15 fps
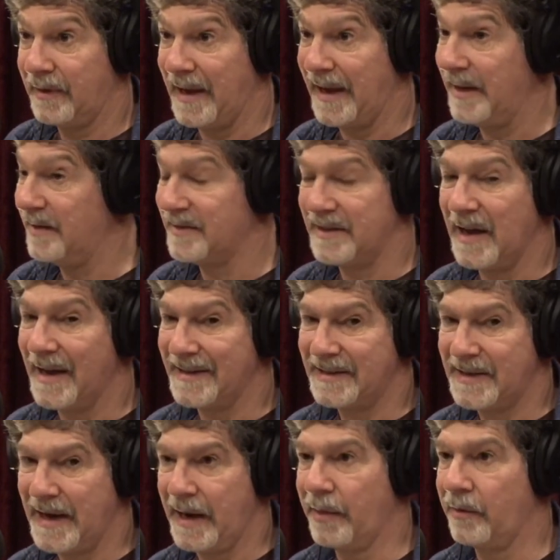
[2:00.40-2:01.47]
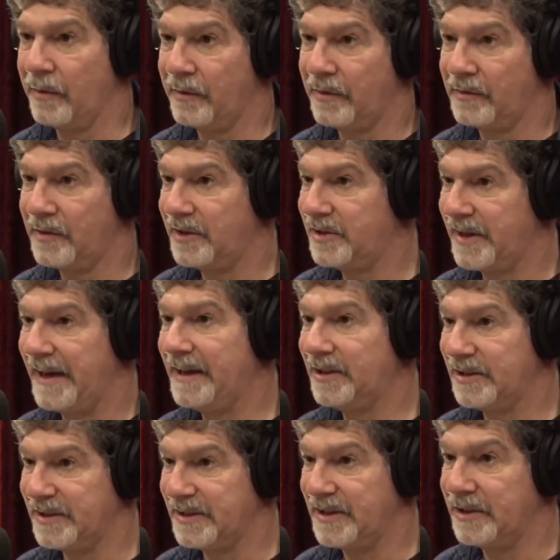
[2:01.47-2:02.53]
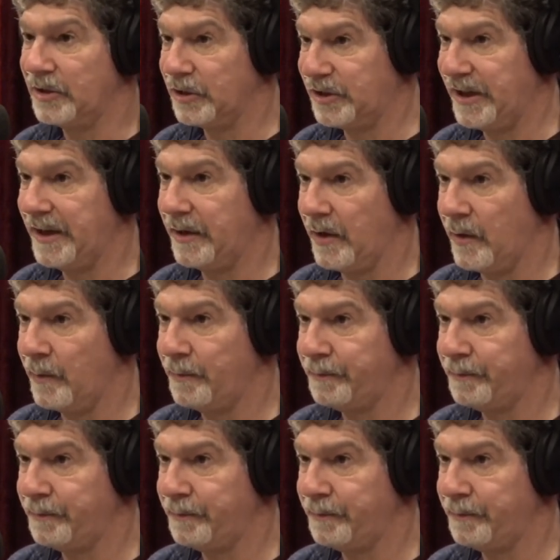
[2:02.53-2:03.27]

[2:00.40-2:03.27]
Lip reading: and is not tethered to changes in your genome,